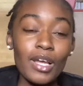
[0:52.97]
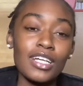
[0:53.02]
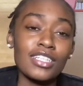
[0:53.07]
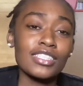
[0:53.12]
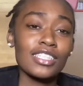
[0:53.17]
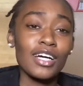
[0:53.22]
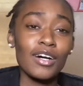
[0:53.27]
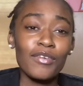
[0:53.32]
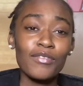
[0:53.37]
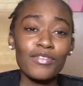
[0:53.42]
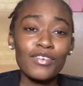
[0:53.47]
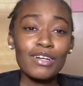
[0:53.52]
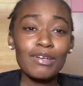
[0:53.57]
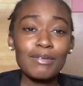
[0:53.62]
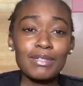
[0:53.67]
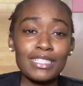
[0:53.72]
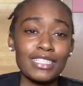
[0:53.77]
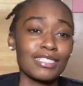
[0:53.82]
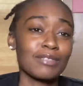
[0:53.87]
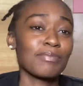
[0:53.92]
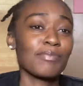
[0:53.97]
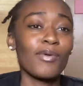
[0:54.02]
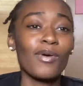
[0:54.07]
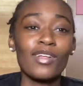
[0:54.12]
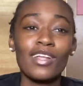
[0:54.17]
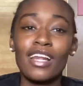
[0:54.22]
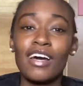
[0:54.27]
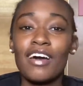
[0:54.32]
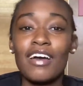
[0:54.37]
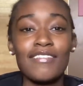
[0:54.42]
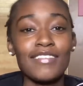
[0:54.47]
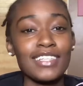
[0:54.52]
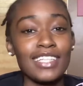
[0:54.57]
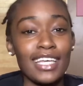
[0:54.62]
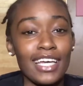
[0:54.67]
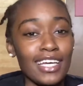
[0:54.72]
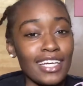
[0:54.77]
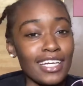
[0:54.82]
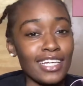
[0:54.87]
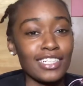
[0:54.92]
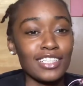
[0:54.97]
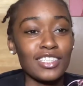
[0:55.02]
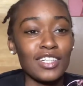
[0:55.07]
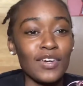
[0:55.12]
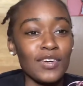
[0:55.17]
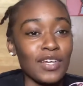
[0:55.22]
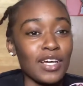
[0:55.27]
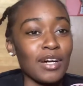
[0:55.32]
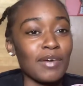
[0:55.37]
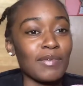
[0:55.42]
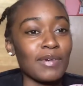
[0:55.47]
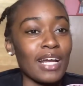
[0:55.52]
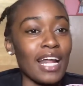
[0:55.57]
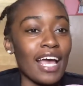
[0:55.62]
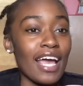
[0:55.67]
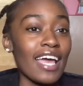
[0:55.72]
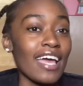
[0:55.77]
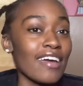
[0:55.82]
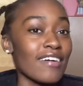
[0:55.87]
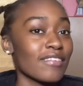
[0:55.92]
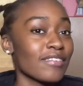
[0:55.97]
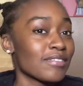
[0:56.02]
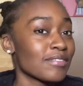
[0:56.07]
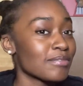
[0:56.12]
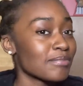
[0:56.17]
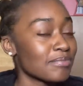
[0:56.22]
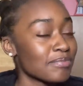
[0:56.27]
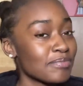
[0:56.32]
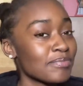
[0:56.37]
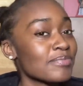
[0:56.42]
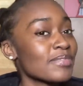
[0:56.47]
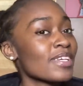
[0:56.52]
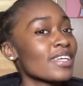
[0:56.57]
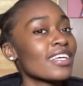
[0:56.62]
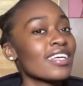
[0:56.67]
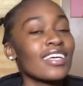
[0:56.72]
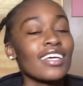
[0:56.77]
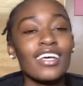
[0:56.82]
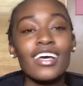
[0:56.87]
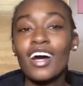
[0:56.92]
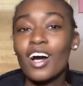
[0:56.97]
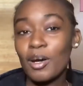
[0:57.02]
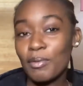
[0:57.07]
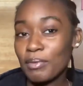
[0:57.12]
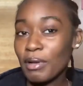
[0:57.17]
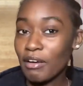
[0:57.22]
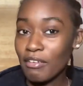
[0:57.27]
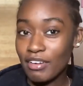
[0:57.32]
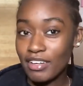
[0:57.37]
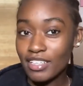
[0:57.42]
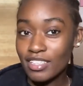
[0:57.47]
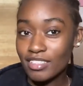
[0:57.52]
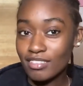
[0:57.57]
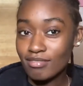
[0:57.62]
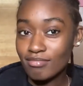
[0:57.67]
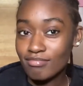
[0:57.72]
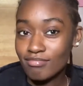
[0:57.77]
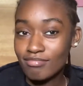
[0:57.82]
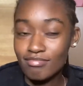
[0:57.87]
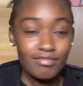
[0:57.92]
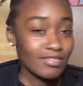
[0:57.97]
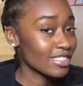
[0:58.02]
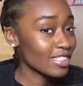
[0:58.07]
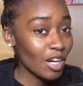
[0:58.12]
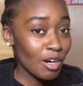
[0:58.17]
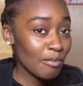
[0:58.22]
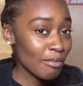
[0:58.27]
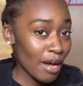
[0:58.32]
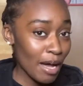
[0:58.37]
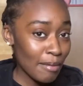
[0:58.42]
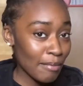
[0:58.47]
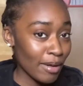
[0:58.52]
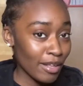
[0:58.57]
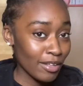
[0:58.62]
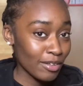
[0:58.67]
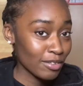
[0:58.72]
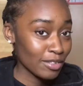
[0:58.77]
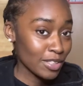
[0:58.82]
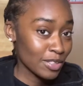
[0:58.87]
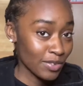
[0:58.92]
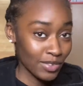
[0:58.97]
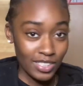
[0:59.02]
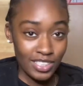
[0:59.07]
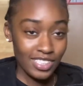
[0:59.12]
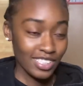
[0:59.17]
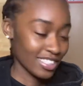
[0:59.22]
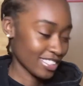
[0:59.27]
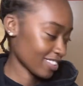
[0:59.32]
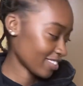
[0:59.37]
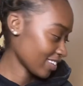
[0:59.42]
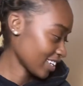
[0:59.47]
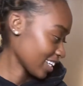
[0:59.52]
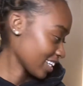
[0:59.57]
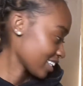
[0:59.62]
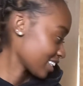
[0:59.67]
So I'm gonna be just pulling out everything and show y'all what I have. I hope y'all ready don't mind my little twist, okay?